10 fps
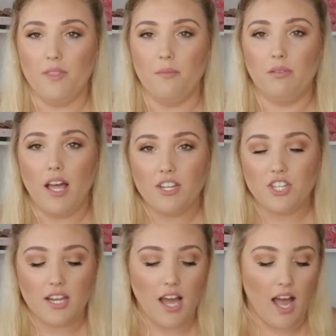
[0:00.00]
the blush
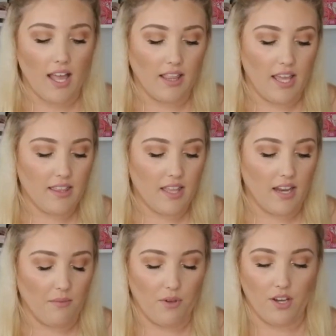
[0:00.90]
and highlight that
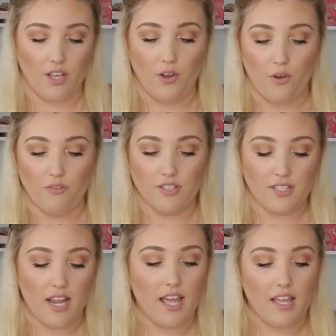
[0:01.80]
I'm gonna go over
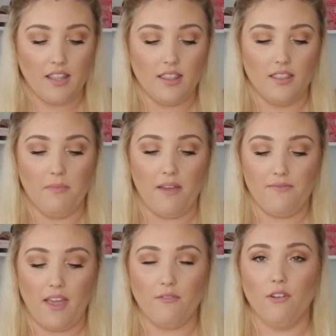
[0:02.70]
today, my
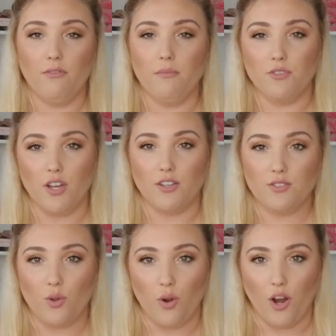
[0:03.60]
favorite from the
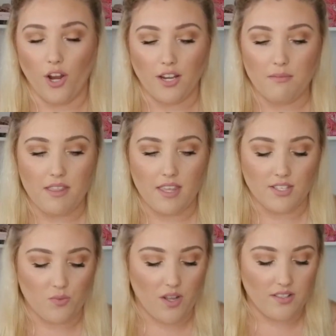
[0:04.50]
drugstore, are gonna be
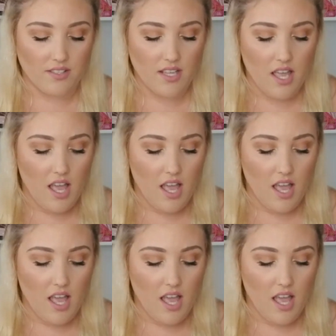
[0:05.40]
these ones.